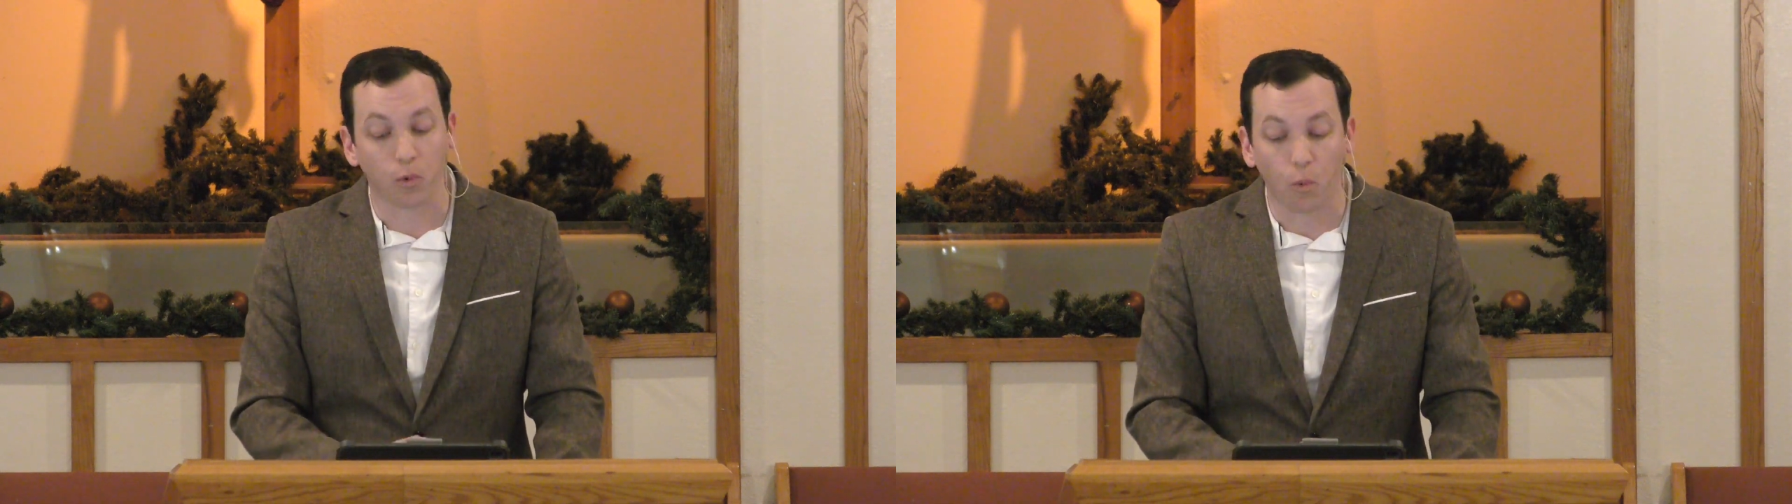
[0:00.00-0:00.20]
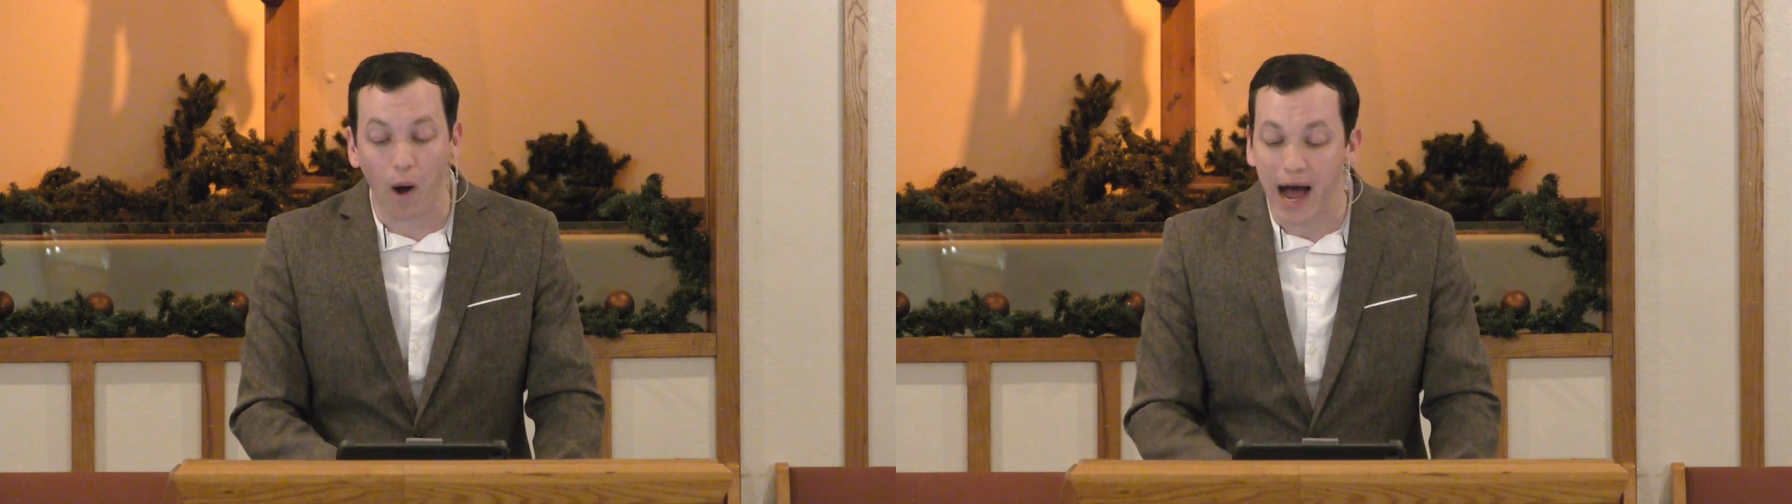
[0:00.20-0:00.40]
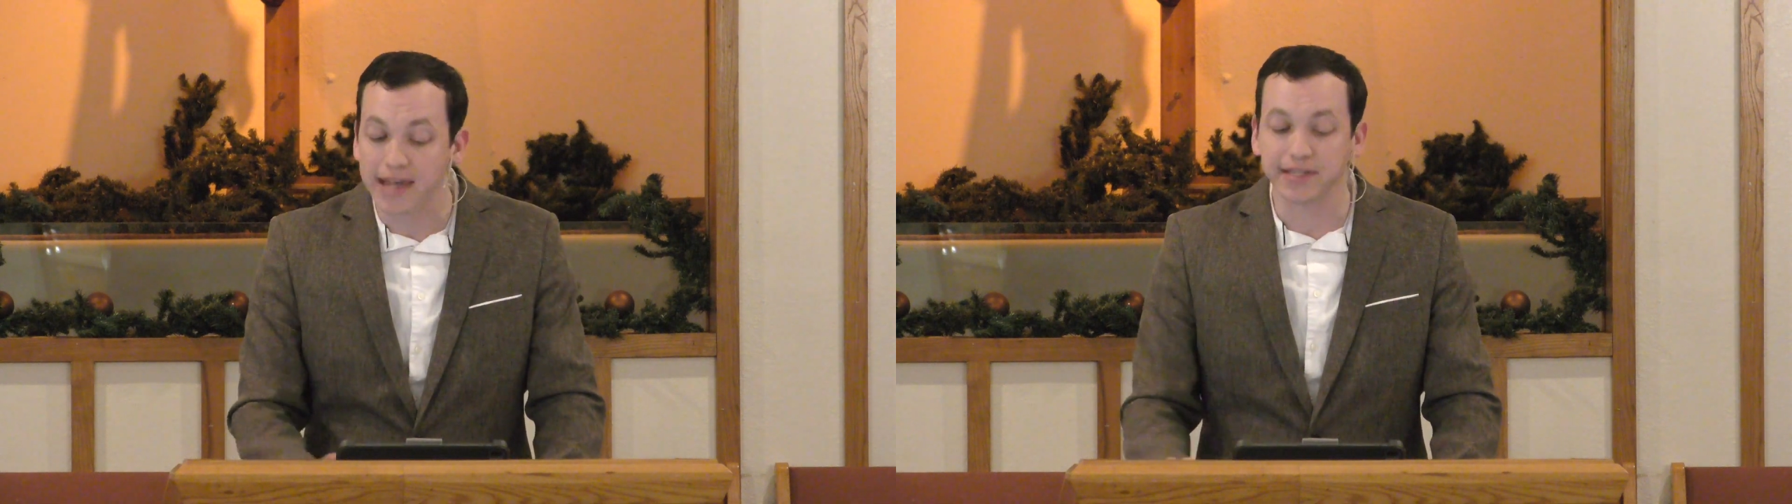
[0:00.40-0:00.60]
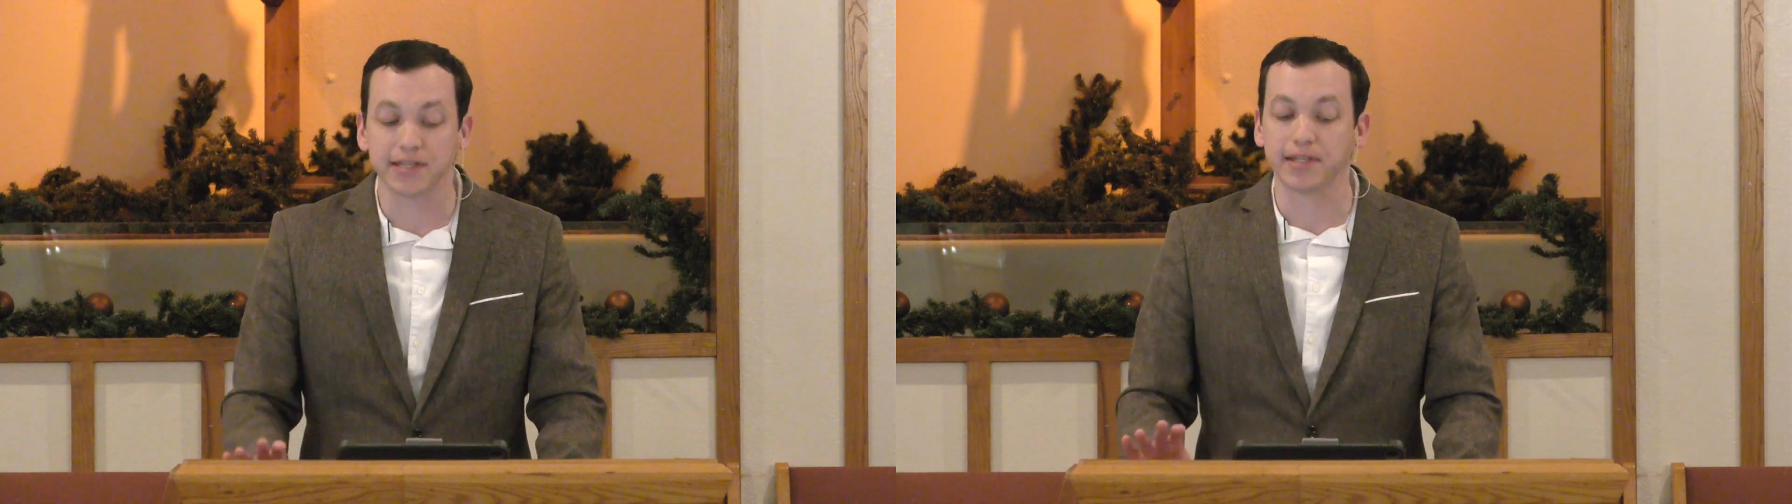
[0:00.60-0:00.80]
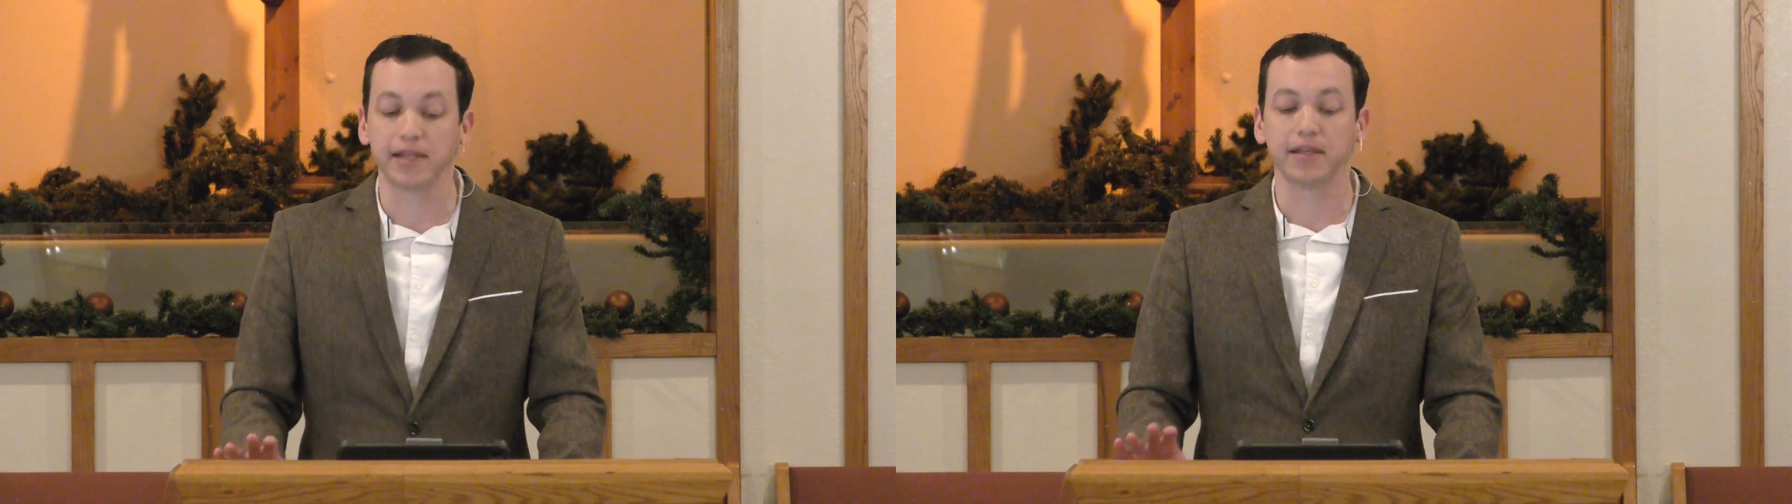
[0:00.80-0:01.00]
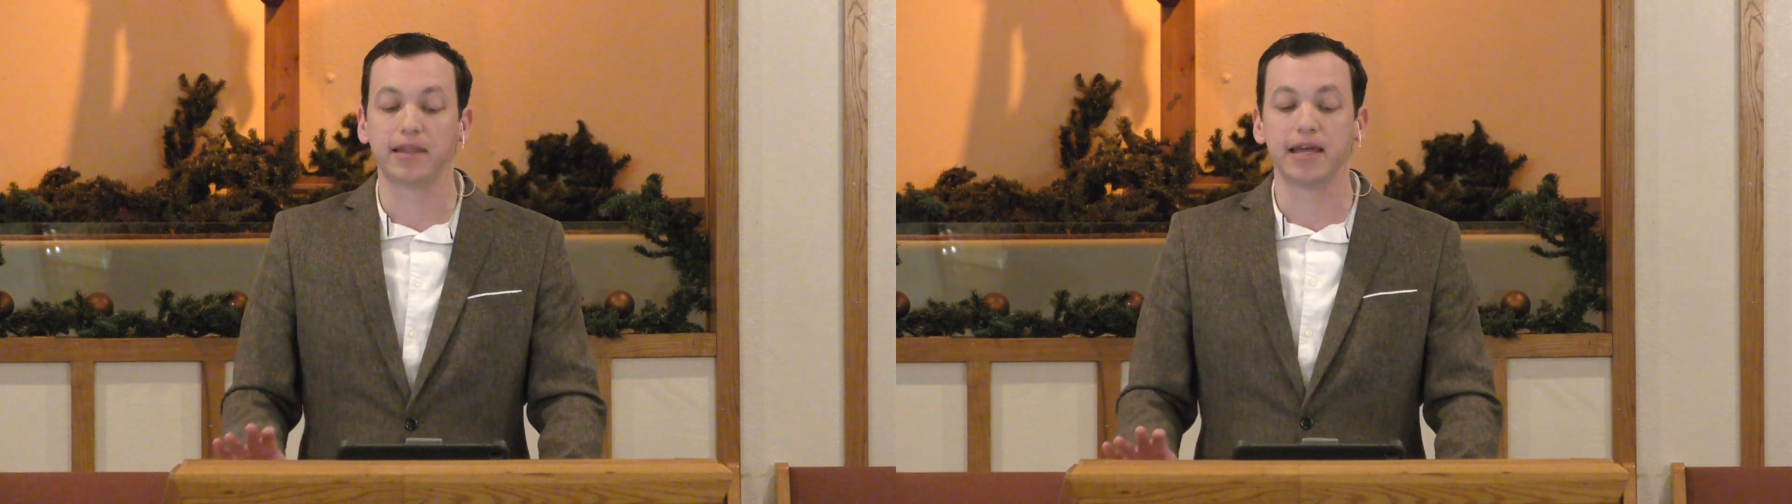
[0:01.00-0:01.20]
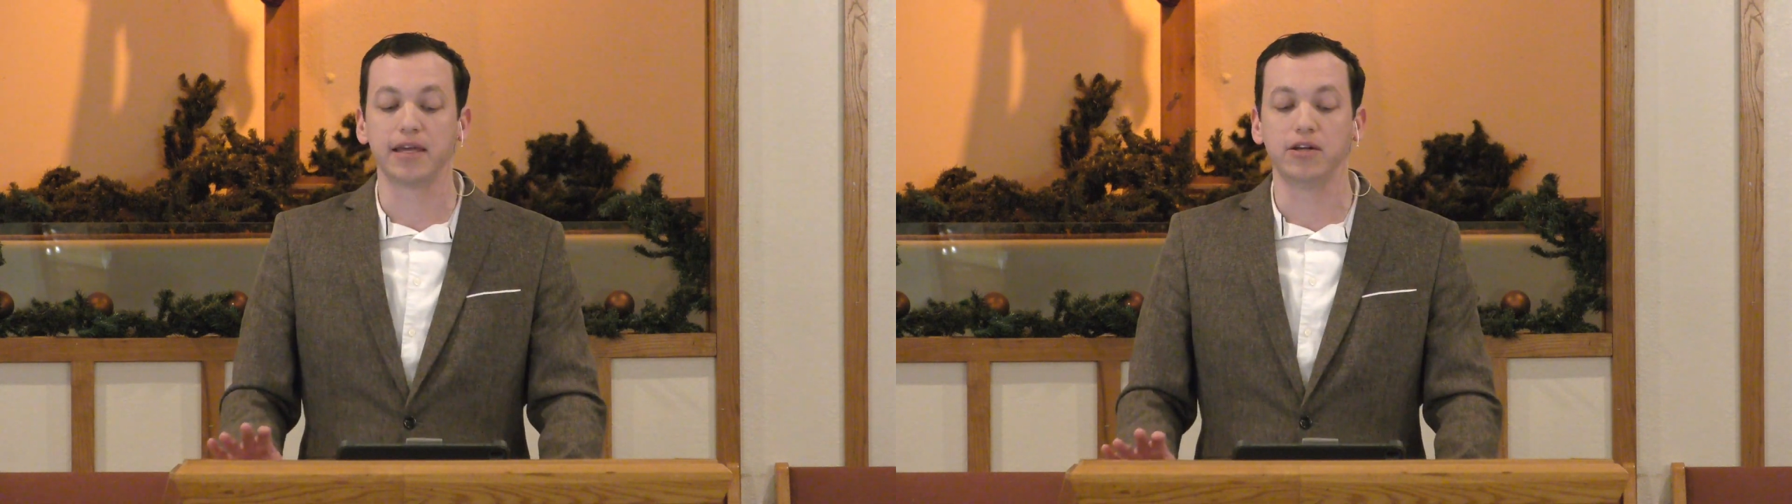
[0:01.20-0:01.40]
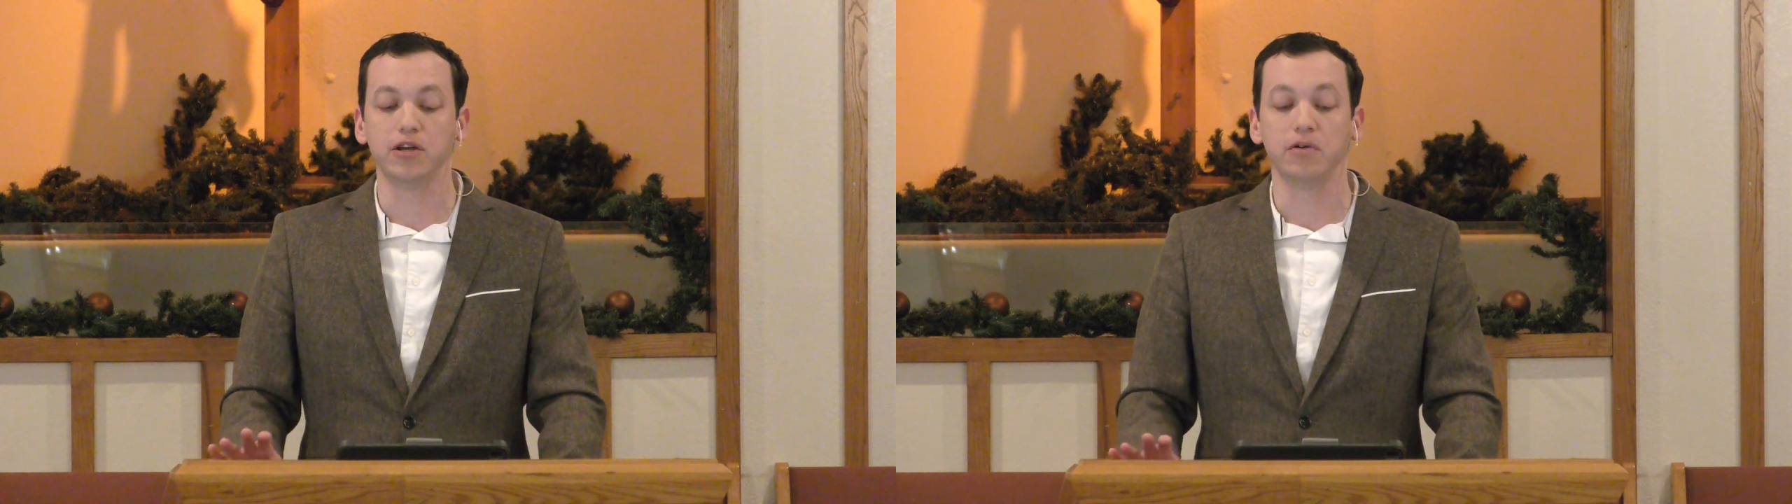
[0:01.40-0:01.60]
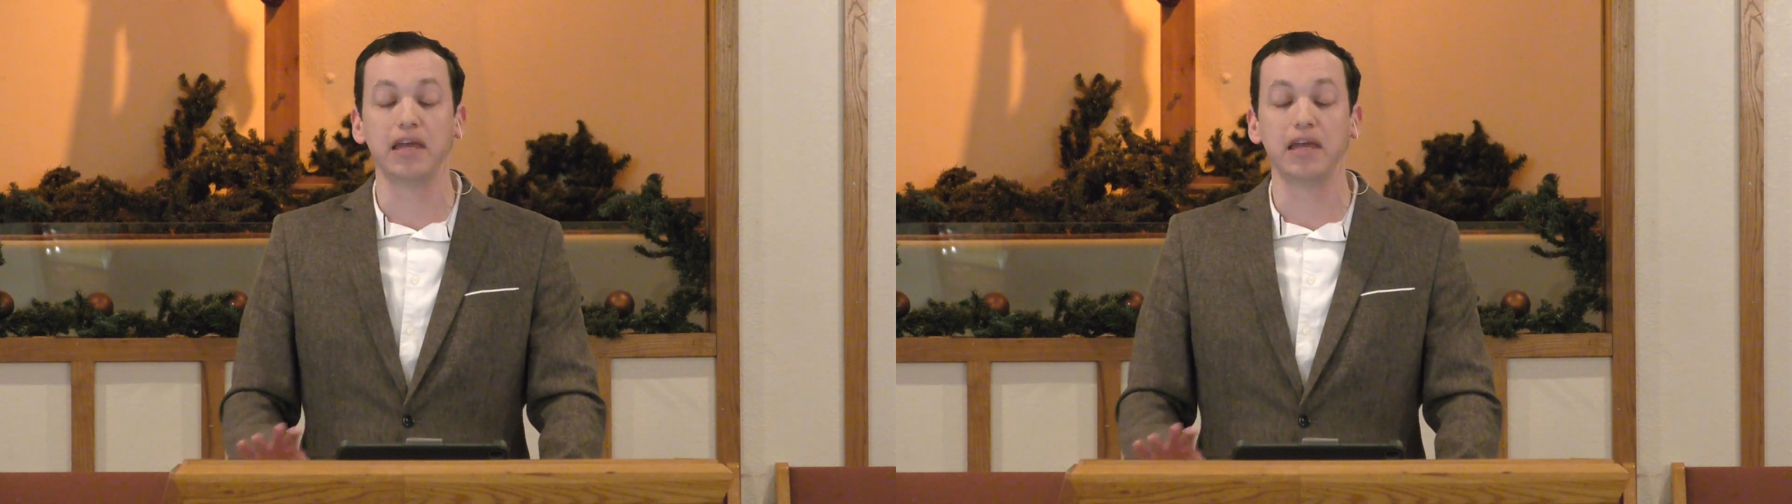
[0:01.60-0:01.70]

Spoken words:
wisest thing that they could do,